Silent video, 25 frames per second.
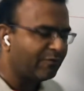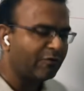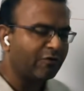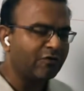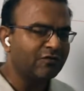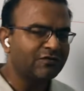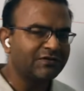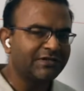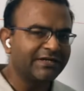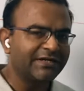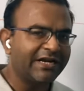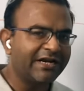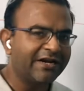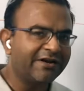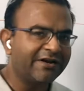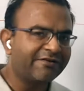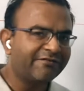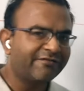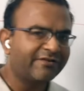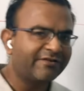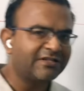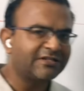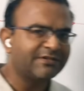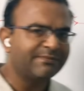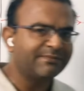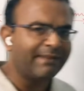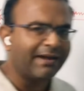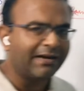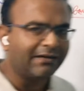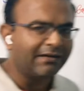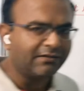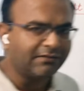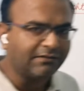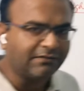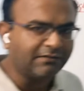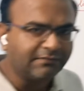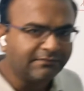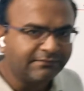producing an interference
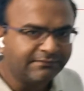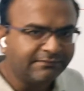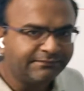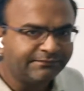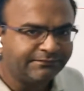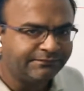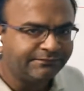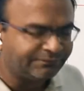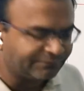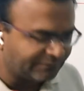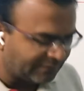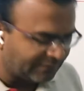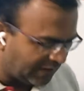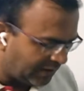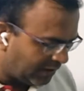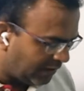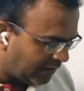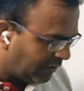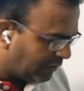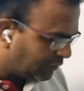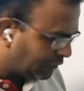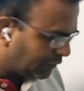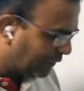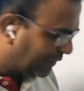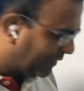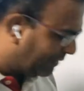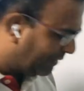pattern. So